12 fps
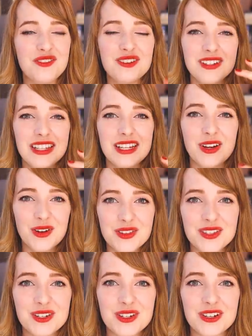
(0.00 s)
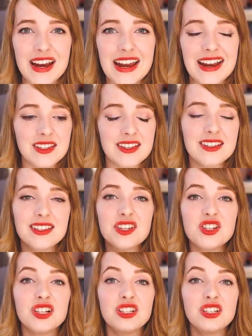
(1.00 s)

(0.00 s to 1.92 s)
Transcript: to really concentrate because it's such a